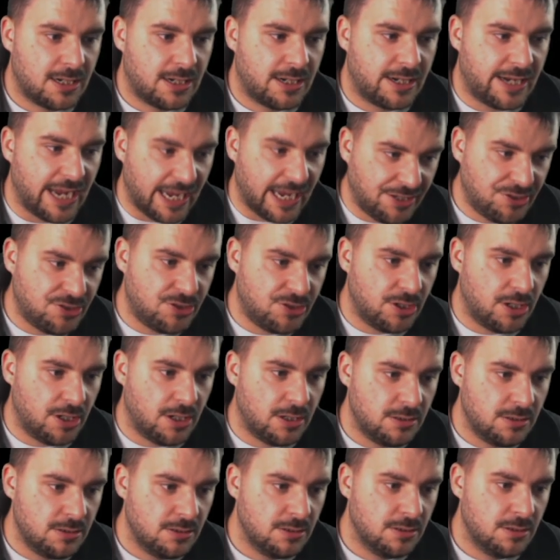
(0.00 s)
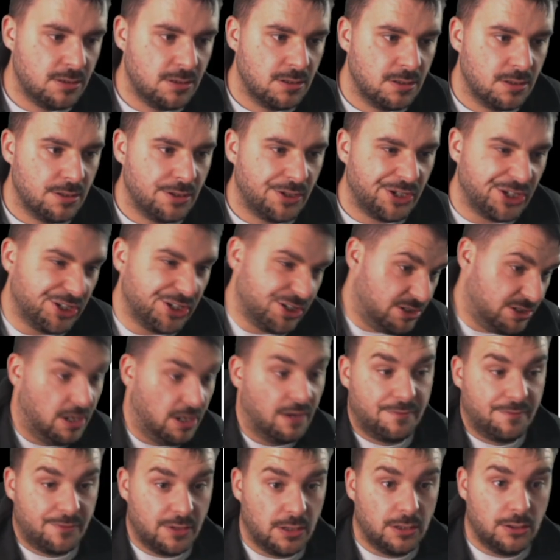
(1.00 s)
gets you, you
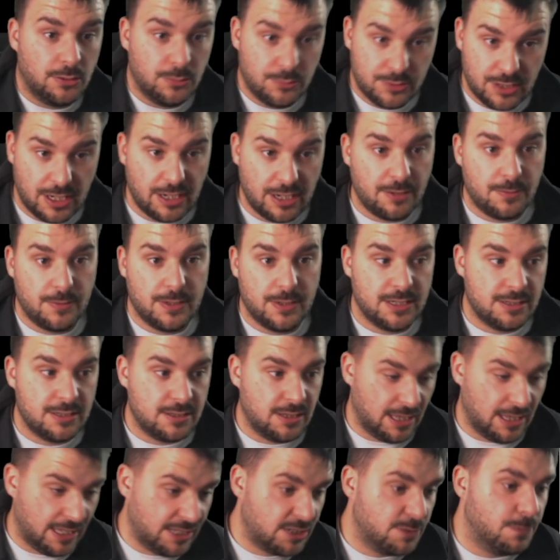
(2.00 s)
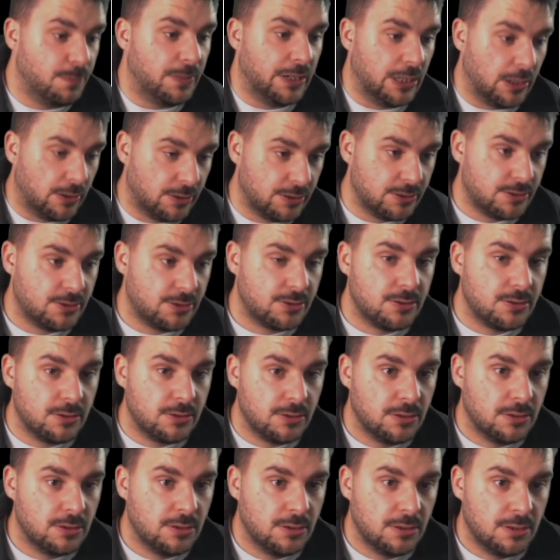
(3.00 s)
deserve to lose anyways, let's be honest.
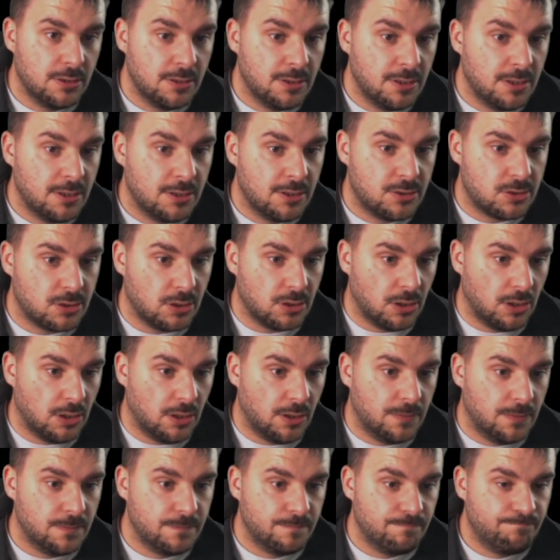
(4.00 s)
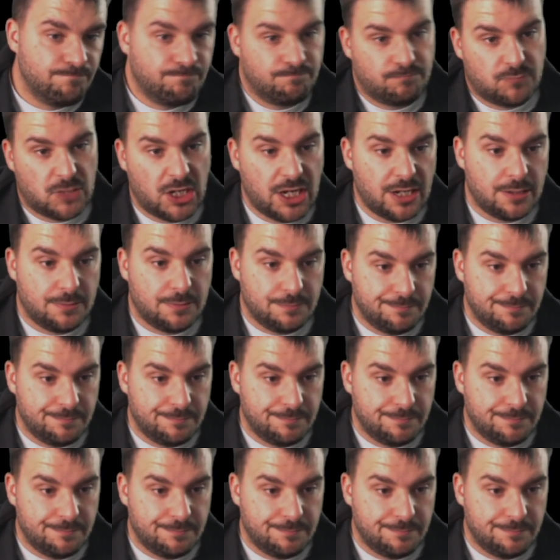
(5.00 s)
So, yeah.